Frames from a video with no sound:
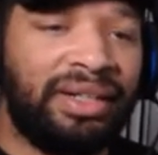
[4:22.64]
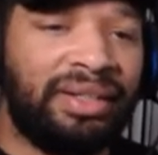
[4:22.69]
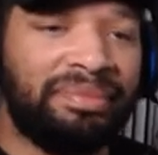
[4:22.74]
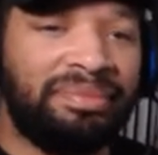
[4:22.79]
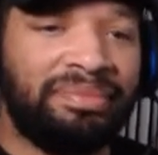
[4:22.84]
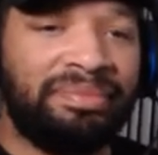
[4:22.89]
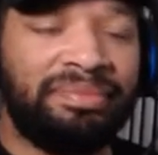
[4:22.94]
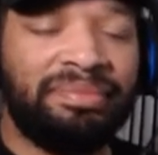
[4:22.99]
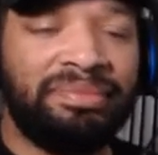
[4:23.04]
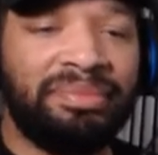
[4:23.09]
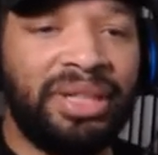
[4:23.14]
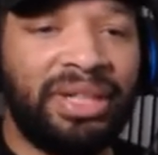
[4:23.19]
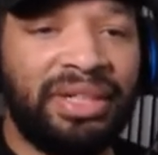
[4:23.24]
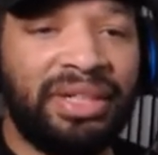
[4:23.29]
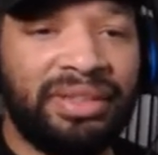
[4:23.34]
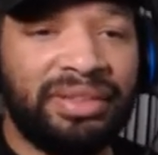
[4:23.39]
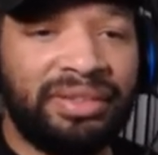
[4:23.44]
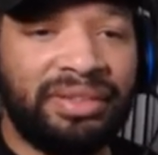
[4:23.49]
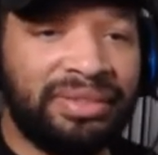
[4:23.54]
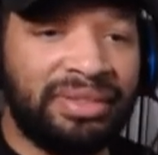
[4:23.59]
But
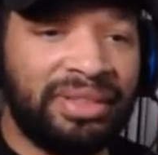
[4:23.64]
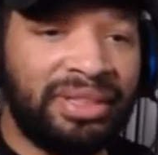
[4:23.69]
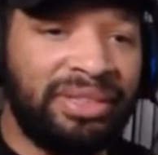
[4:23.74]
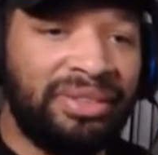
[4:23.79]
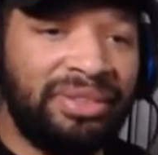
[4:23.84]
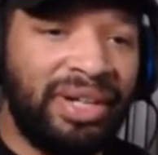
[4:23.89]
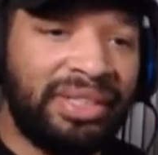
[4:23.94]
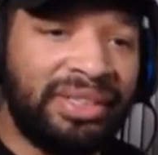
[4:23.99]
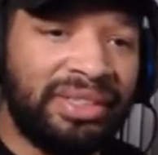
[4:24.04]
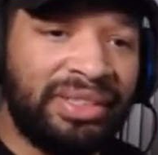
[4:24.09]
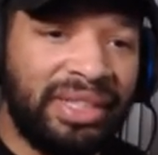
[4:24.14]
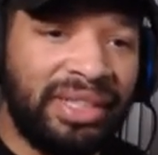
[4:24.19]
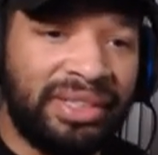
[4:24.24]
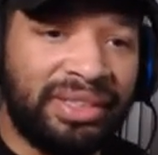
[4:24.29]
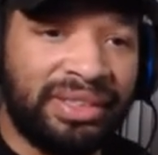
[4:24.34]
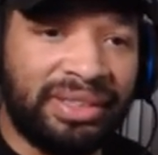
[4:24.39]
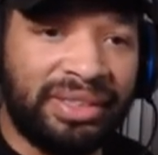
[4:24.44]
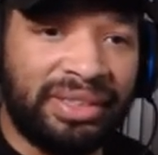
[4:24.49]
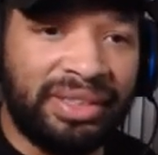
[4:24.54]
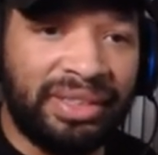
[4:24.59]
congratulations to
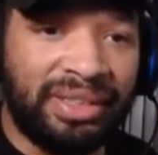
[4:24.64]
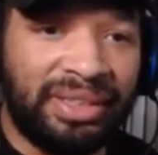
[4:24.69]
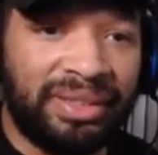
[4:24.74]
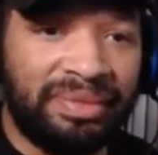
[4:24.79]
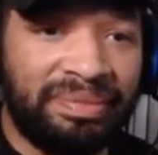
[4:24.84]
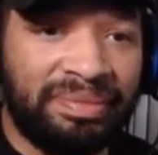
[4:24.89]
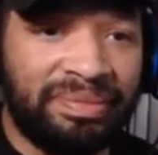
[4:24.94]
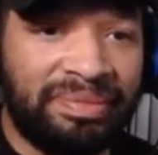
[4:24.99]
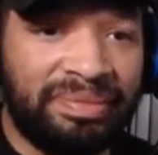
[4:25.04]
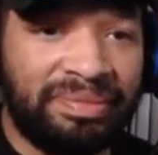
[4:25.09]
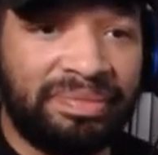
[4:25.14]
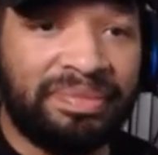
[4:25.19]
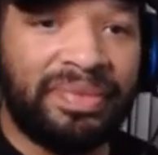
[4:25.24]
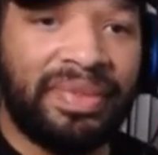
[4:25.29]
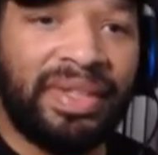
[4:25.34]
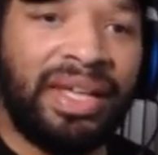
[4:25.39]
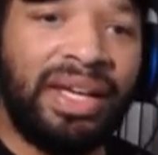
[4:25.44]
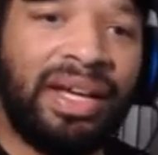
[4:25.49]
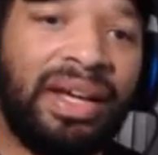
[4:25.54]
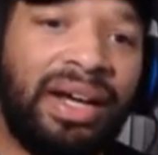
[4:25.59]
them.
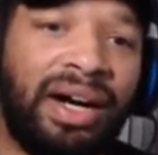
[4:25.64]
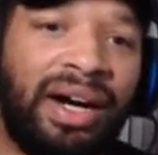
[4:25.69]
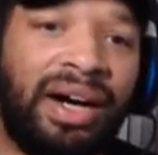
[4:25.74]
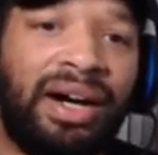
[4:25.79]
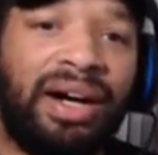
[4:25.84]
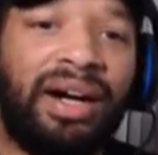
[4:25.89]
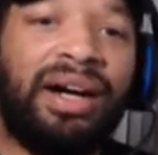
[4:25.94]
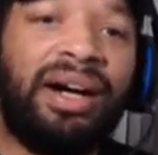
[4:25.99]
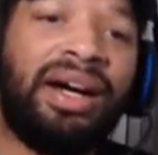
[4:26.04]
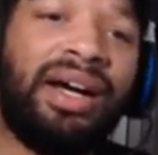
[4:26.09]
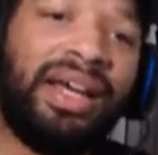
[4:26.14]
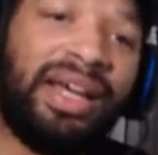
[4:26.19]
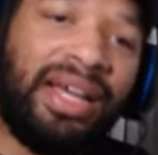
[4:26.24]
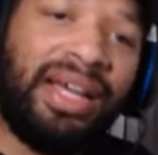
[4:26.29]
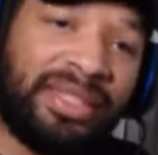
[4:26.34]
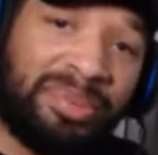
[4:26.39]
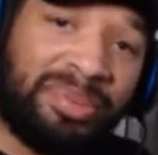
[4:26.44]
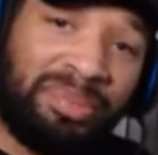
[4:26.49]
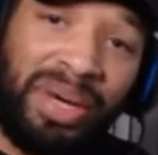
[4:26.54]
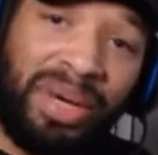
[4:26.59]

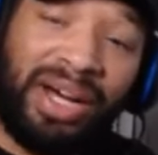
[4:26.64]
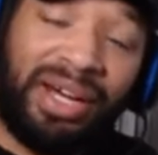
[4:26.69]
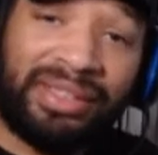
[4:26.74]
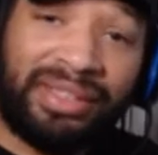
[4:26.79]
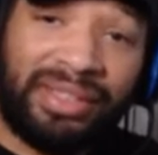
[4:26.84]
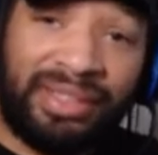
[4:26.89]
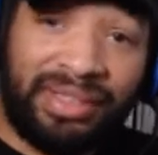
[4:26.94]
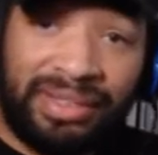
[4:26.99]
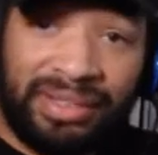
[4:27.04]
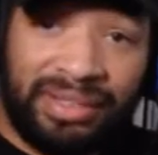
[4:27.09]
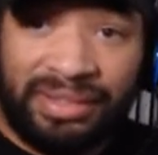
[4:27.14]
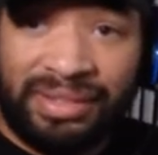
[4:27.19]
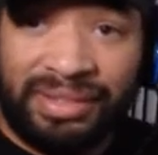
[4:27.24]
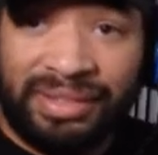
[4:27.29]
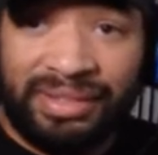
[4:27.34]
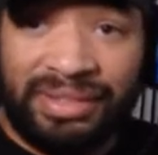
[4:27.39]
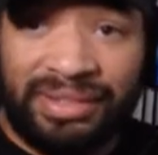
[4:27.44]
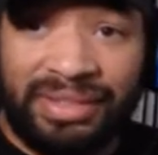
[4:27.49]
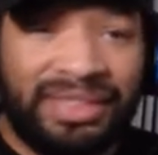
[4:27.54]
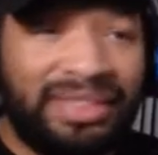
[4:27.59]
Xbox.
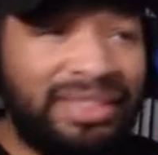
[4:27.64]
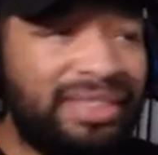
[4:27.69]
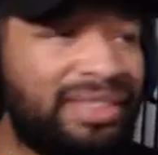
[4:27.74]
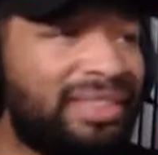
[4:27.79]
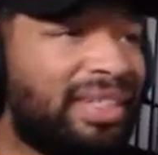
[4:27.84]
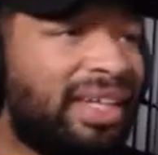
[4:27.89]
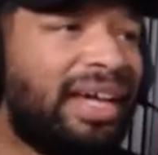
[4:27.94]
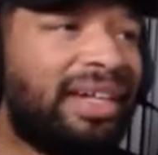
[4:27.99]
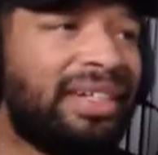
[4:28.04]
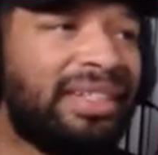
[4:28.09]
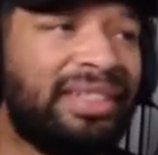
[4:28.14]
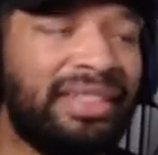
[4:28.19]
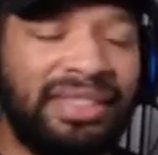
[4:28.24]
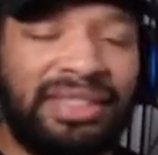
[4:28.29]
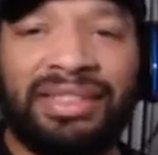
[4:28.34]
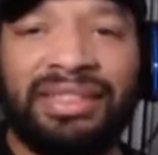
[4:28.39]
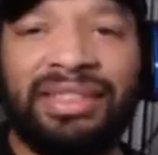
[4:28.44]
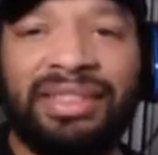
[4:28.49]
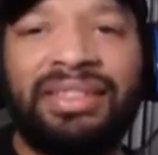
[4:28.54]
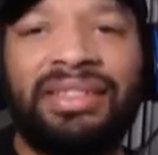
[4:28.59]
It's a lot
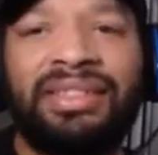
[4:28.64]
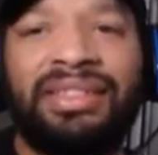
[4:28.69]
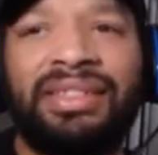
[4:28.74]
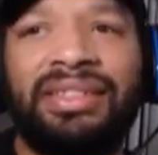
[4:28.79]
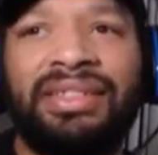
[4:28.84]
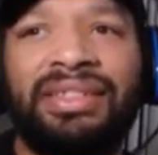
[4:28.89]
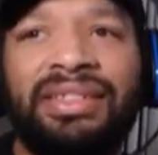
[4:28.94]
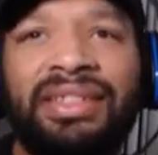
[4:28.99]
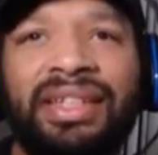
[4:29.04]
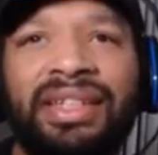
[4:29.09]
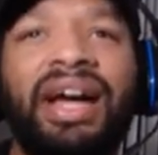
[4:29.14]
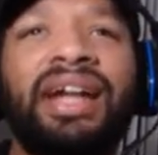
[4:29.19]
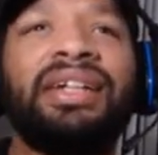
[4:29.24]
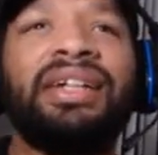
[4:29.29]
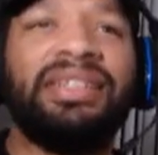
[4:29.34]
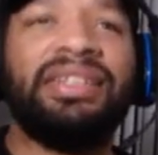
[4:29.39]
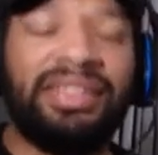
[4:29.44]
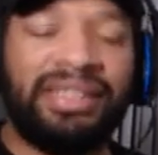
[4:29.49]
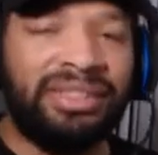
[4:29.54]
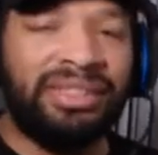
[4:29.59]
of good
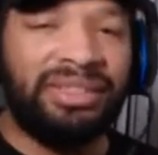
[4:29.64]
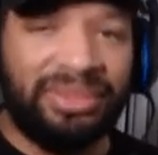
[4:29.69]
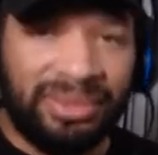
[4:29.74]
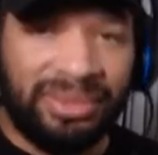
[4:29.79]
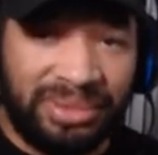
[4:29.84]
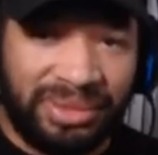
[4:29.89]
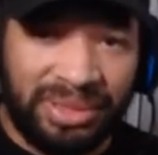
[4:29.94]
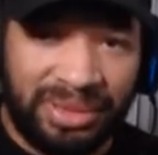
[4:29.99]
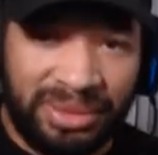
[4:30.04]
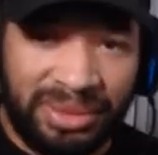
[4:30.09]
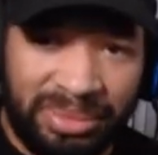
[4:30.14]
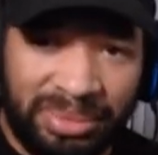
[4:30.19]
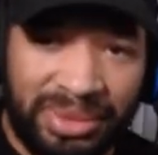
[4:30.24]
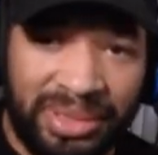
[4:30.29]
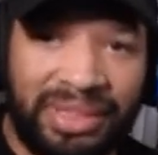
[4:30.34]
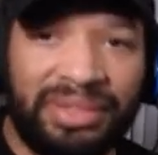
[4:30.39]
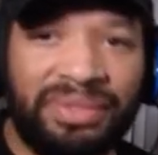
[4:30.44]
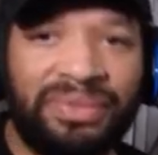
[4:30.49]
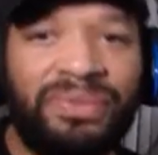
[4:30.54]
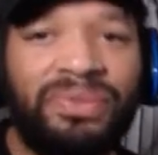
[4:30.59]
news this week
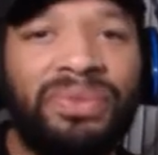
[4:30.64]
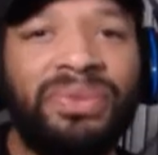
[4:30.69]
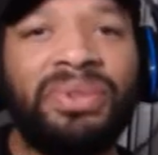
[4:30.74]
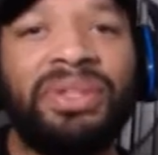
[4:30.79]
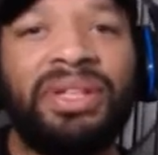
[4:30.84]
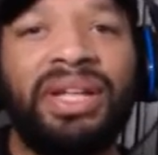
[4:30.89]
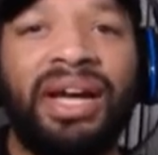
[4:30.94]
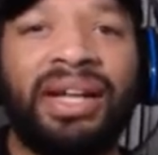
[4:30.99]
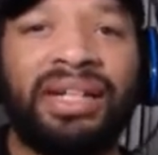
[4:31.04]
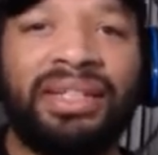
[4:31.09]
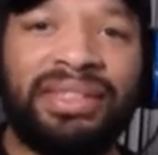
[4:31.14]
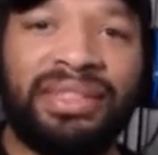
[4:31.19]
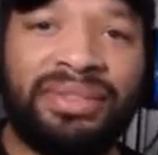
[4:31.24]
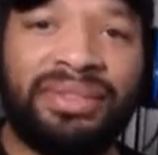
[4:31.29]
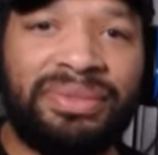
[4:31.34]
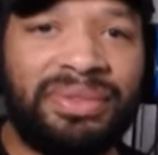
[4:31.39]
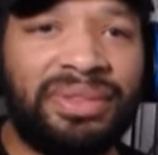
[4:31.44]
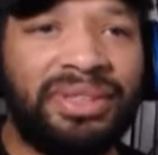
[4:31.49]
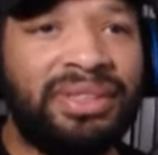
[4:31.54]
for a lot of different